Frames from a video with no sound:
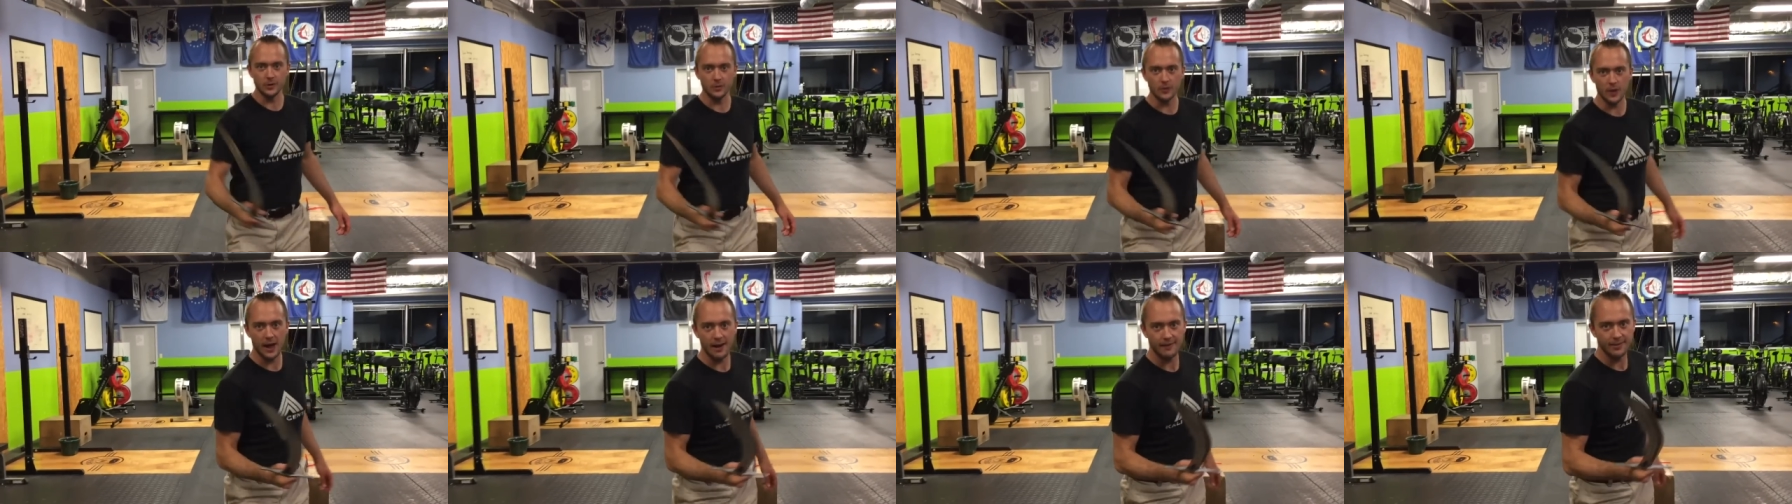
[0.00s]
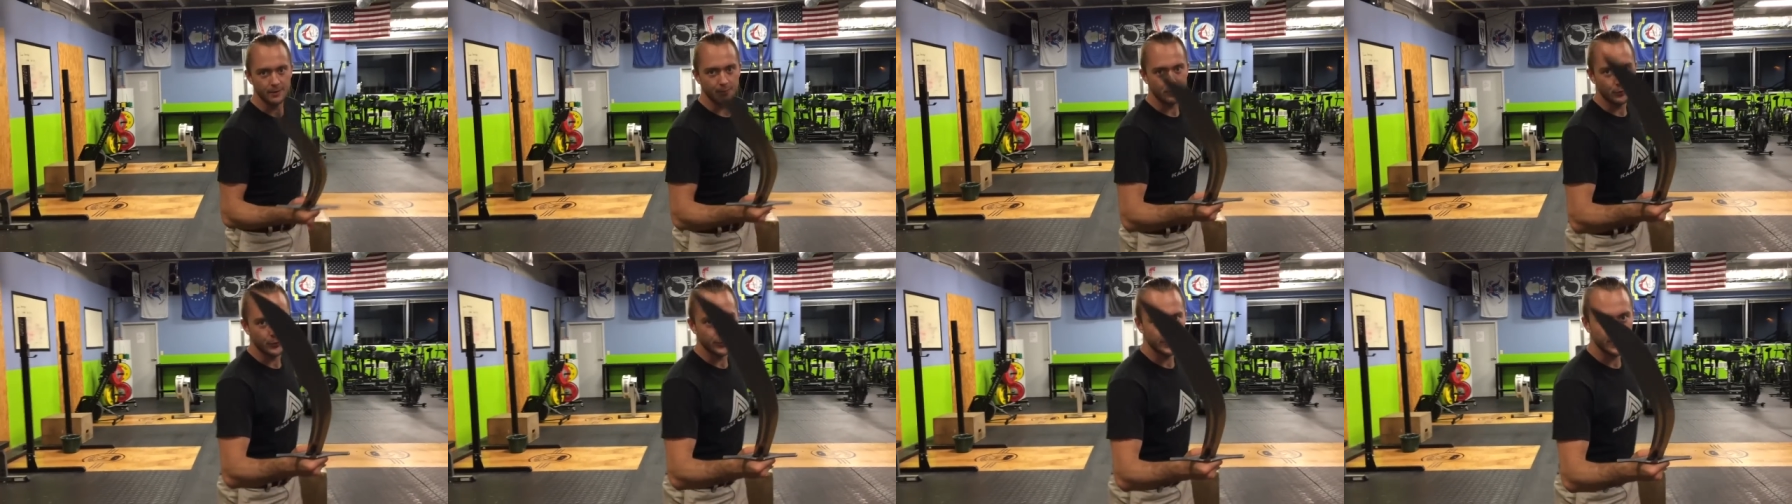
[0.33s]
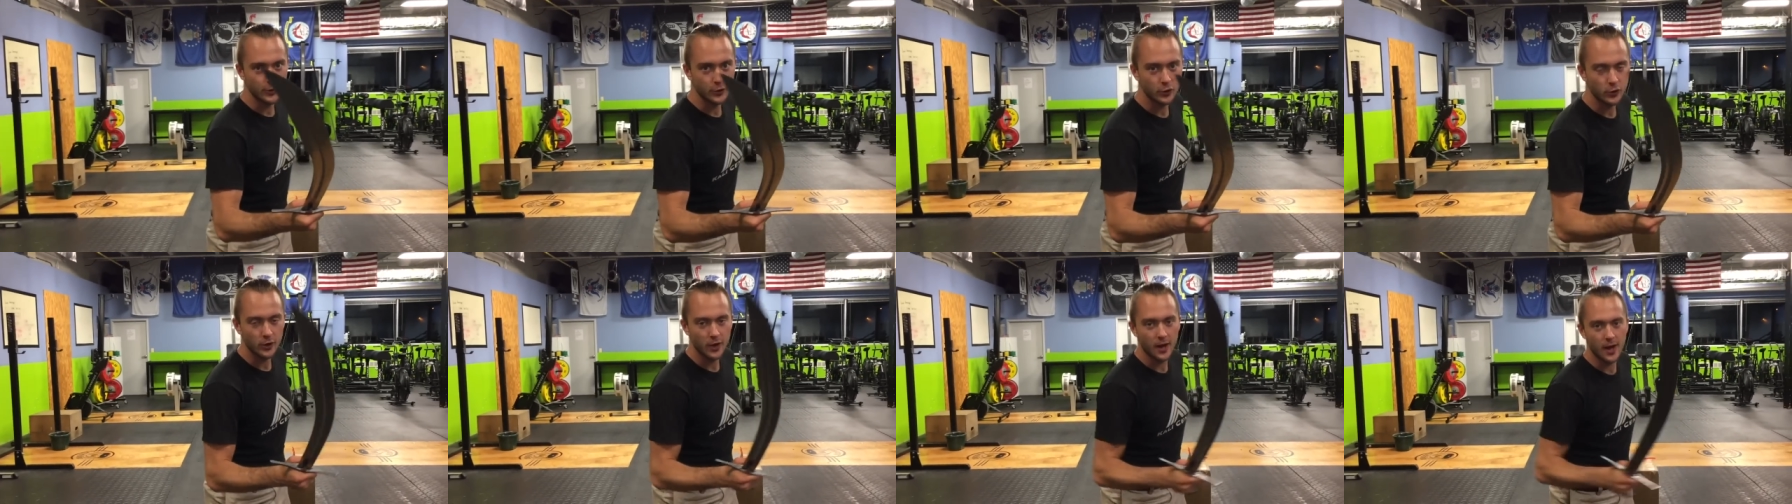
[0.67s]
and you have the
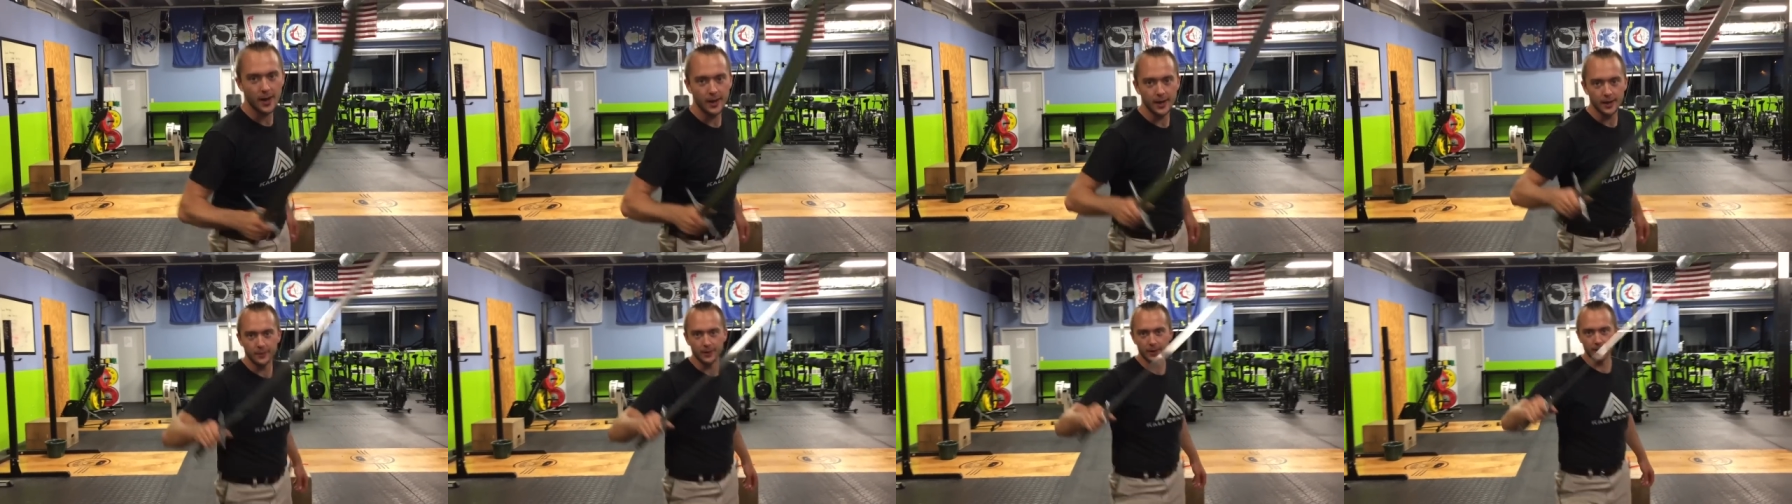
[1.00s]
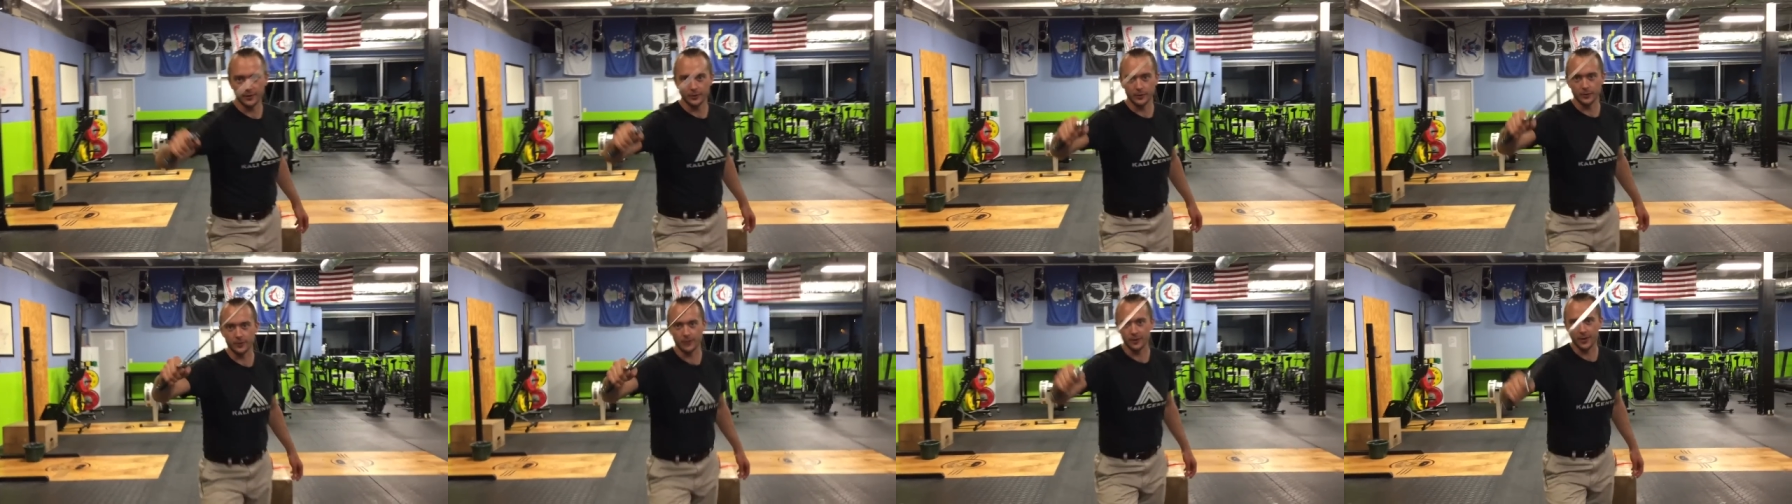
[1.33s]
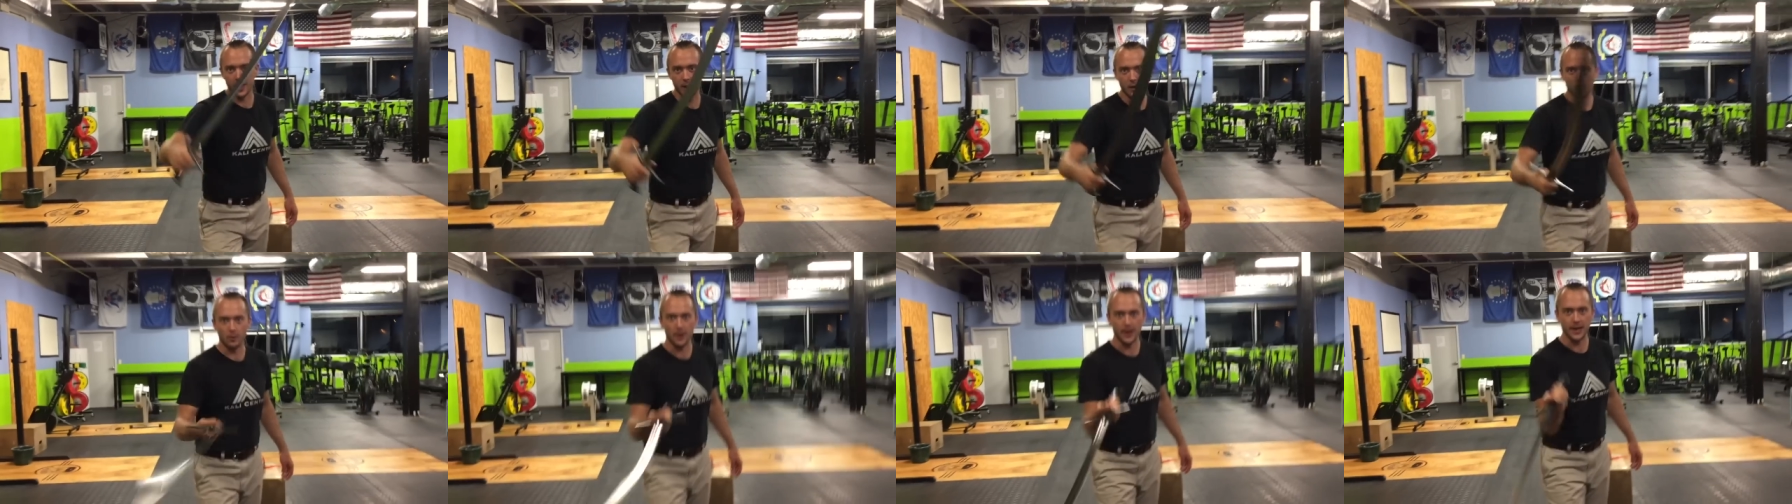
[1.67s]
precision on it, like there's a
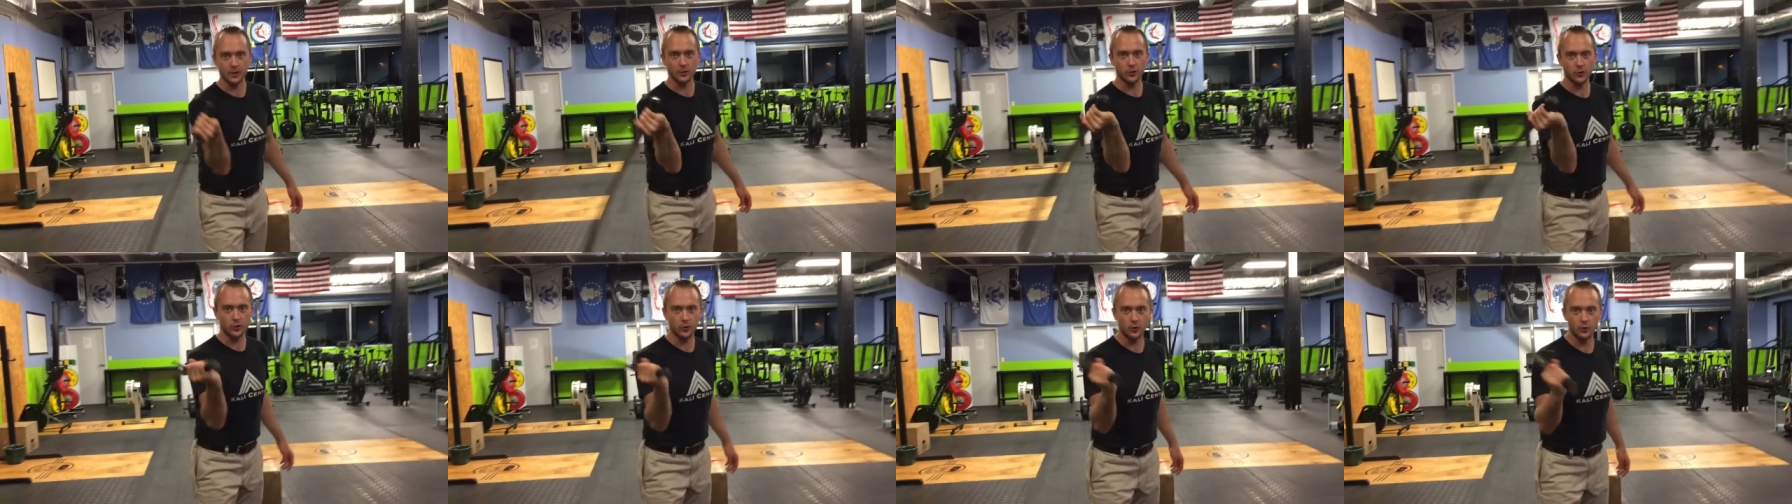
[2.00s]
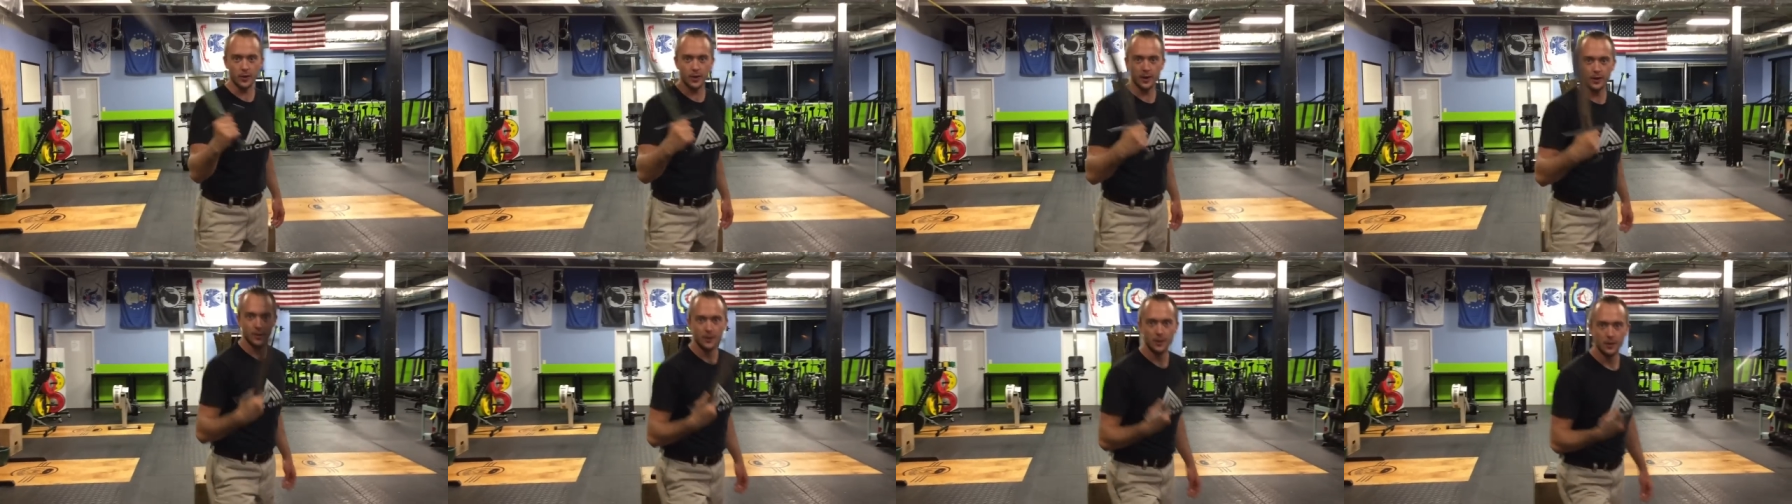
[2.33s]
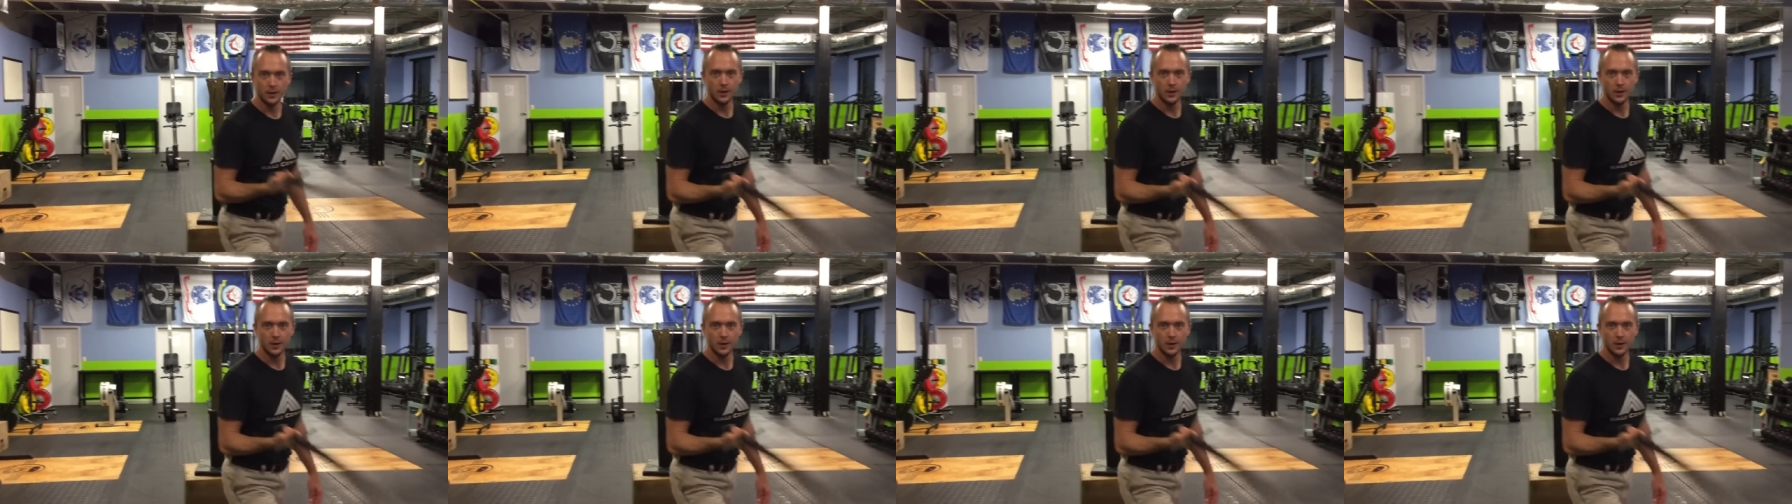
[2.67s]
lot of range to it.